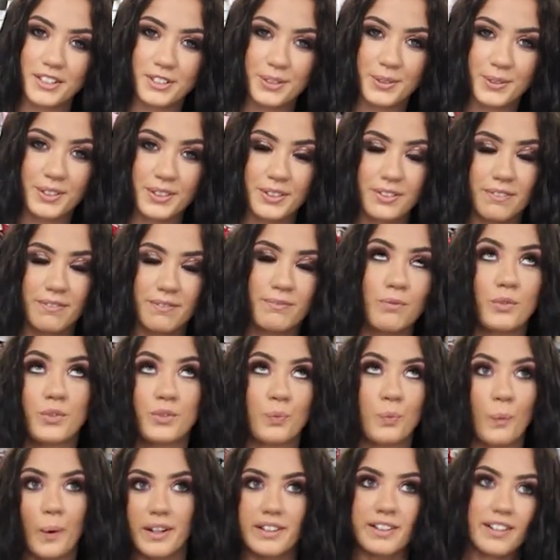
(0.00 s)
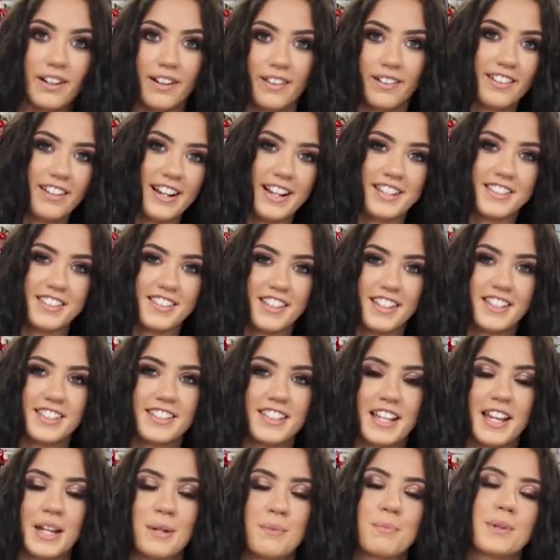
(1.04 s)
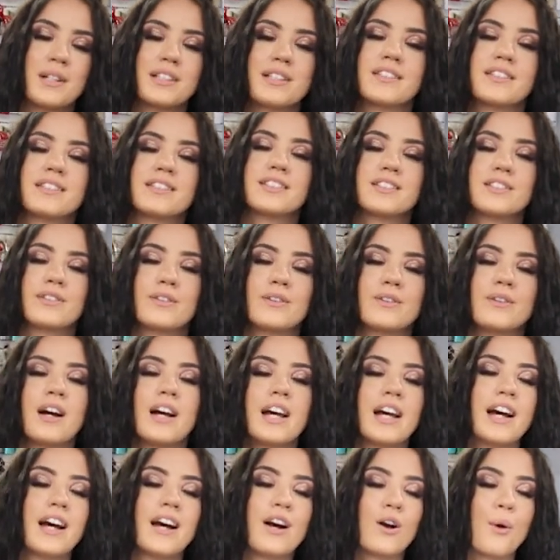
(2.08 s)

into winter, as they say, but it's still